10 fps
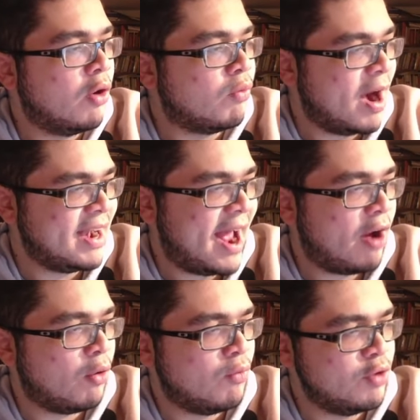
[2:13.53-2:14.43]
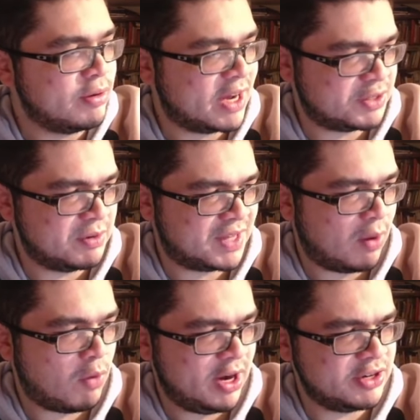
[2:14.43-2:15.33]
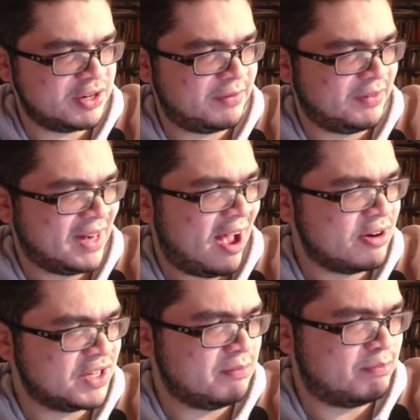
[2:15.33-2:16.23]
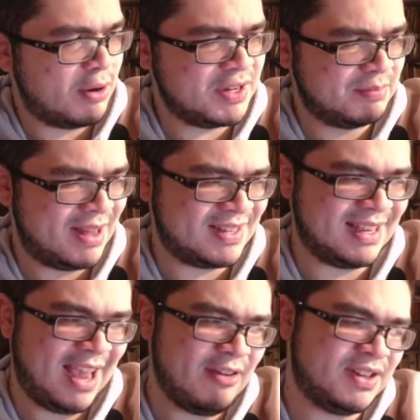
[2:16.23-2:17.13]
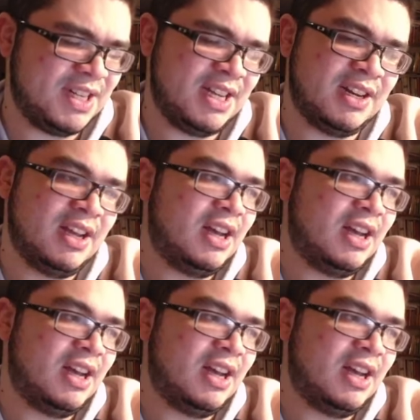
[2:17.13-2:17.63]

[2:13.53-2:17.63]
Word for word: Right now, new customers get one hundred fifty dollars in bonus bets guaranteed.